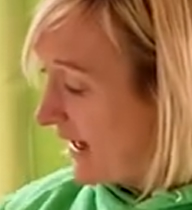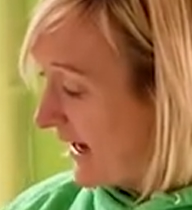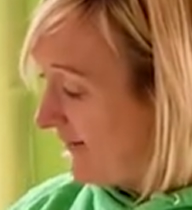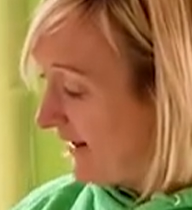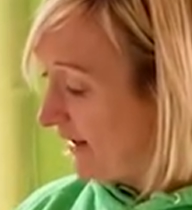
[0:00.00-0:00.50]

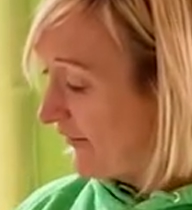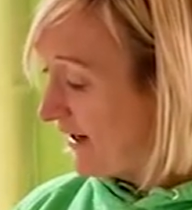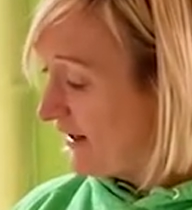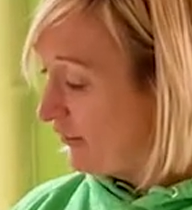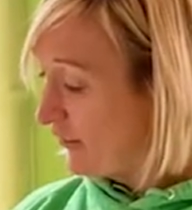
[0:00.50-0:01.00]
and then it's
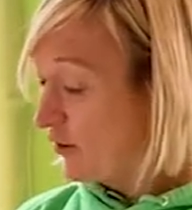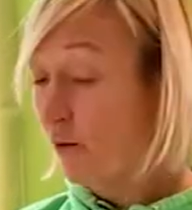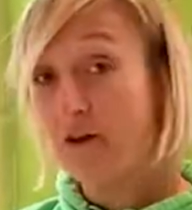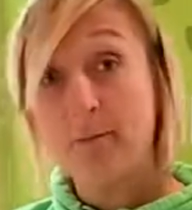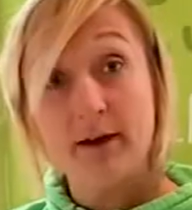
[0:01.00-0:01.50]
into
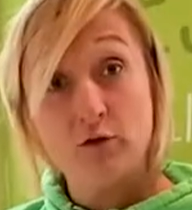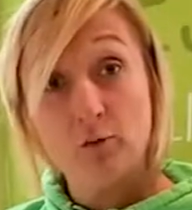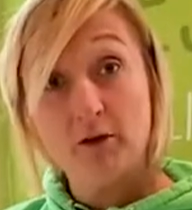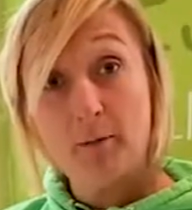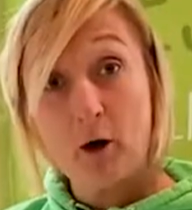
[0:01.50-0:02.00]
the big room
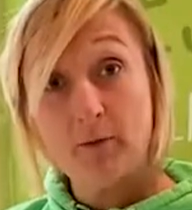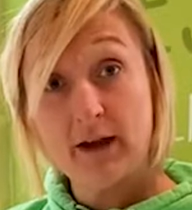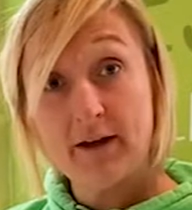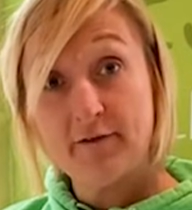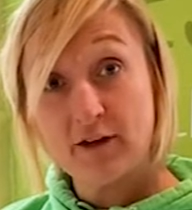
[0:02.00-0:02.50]
at the bottom, the
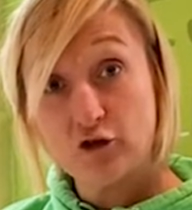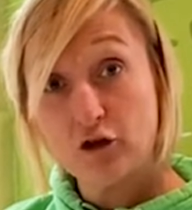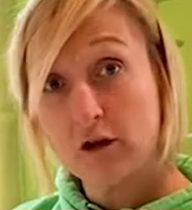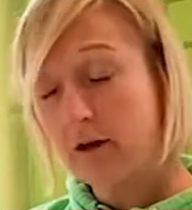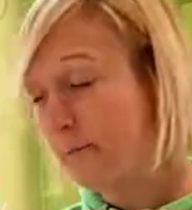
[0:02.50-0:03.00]
left
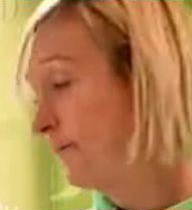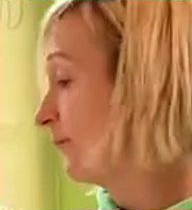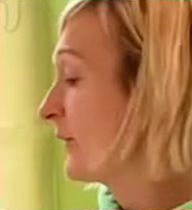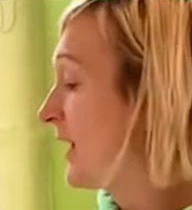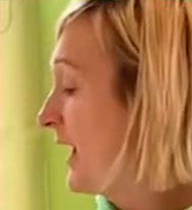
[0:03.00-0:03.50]
ventricle,
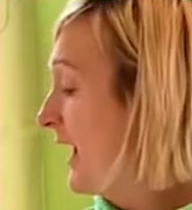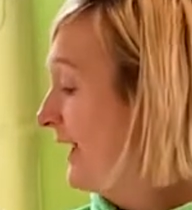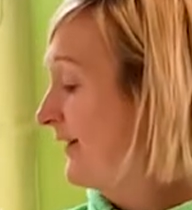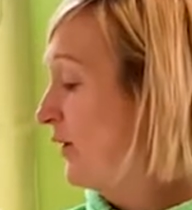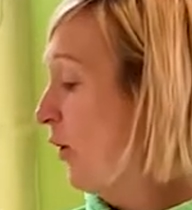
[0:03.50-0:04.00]
and
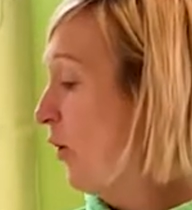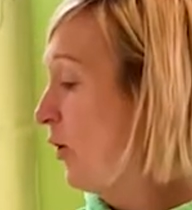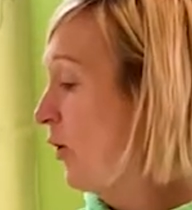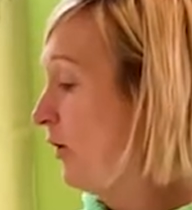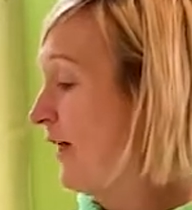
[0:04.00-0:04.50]
then
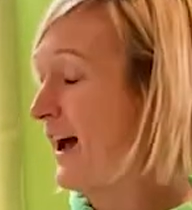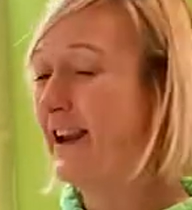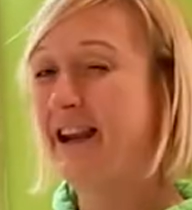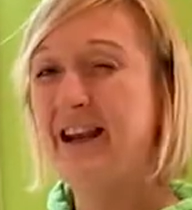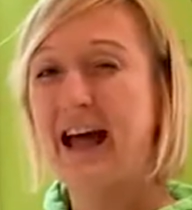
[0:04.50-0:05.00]
all
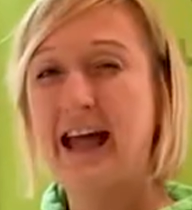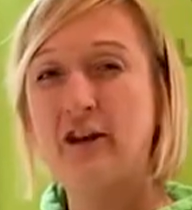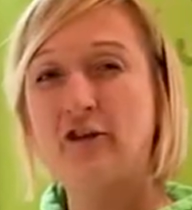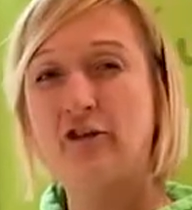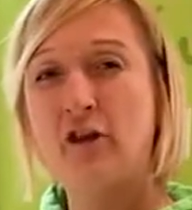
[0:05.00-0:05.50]
that
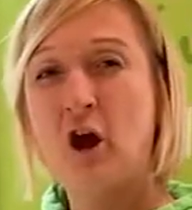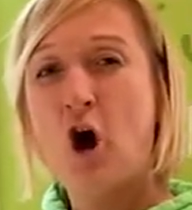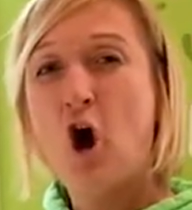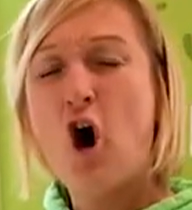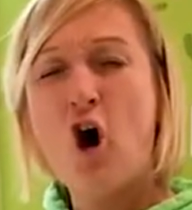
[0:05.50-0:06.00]
nice
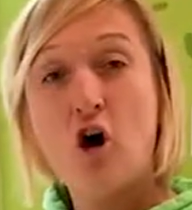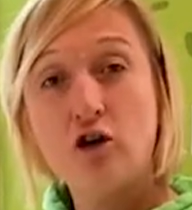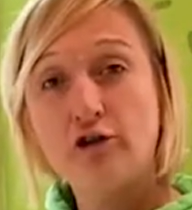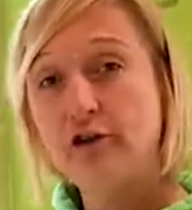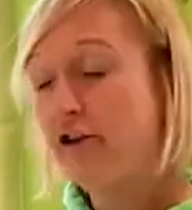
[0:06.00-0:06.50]

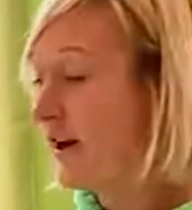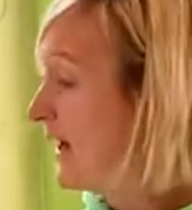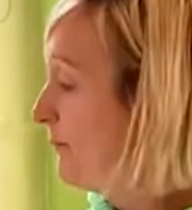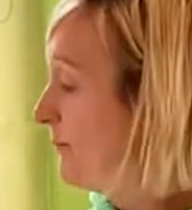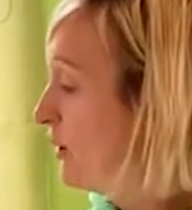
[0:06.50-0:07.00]

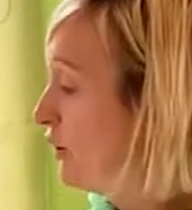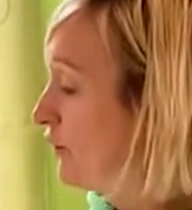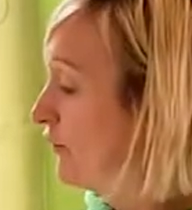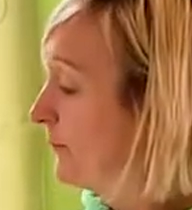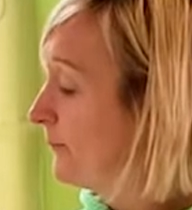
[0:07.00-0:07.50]
oxygenated blood
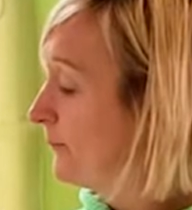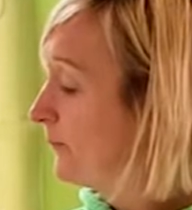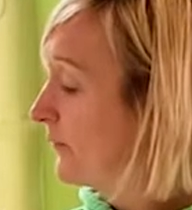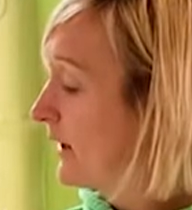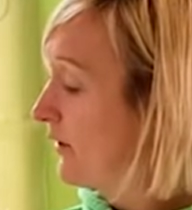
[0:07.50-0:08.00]

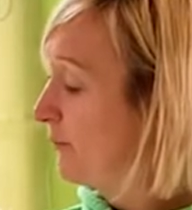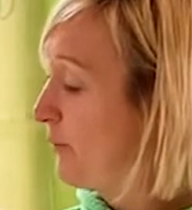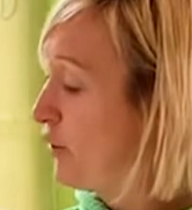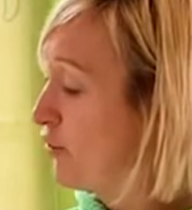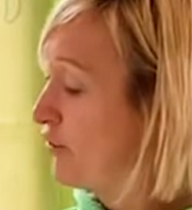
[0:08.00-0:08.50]
is
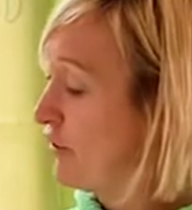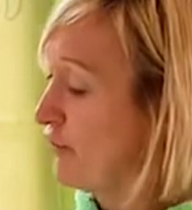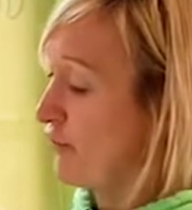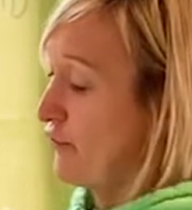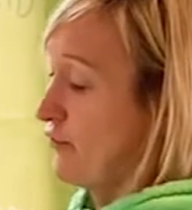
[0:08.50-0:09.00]
pushed
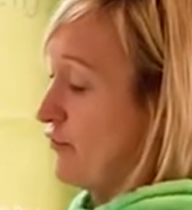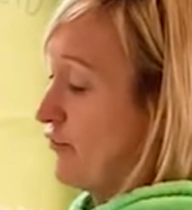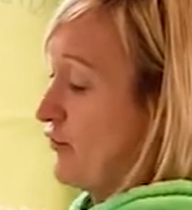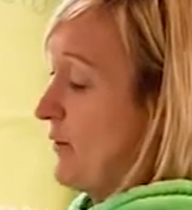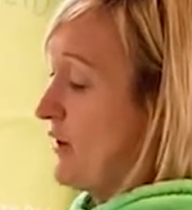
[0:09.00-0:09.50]

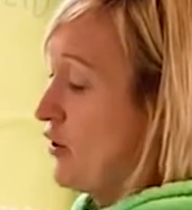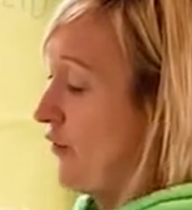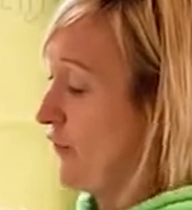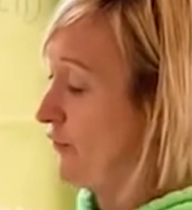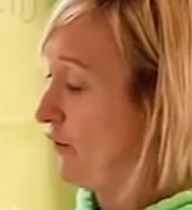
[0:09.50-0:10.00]
through
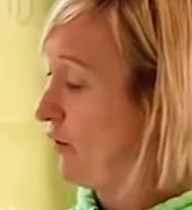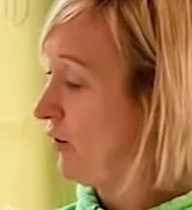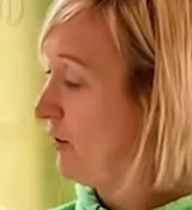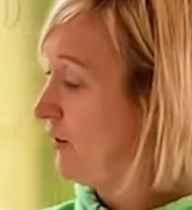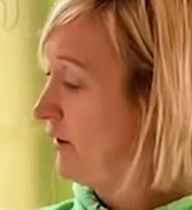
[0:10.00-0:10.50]
another
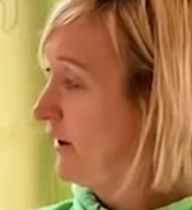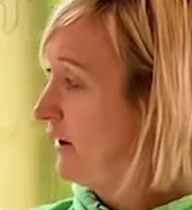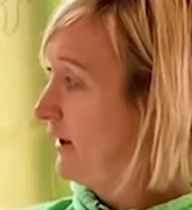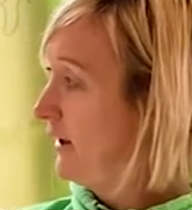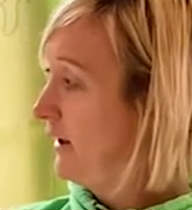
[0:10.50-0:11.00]
door,
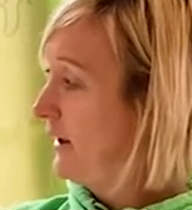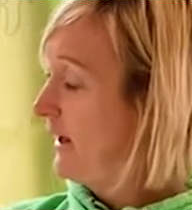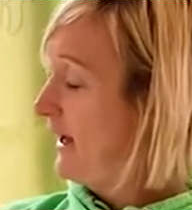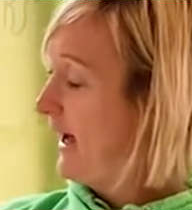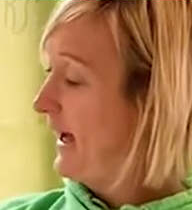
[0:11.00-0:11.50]

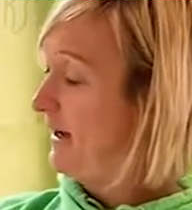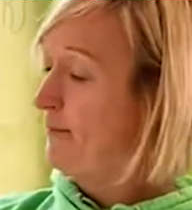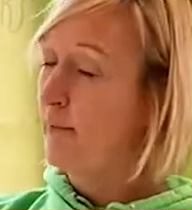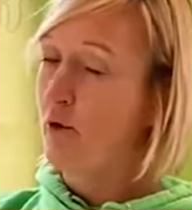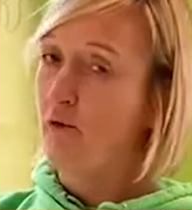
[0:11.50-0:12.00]
and it
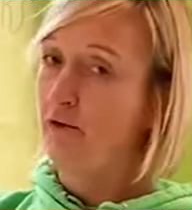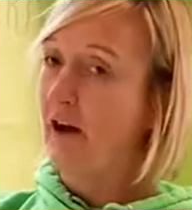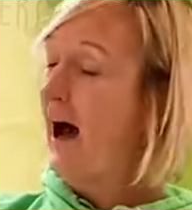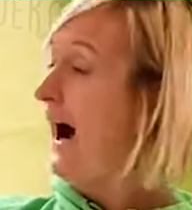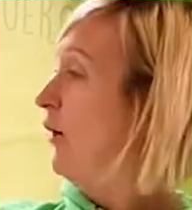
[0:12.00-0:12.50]

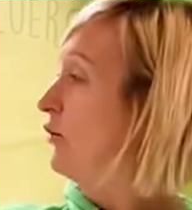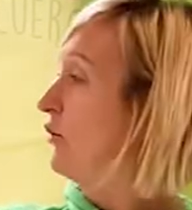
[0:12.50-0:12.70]
moves out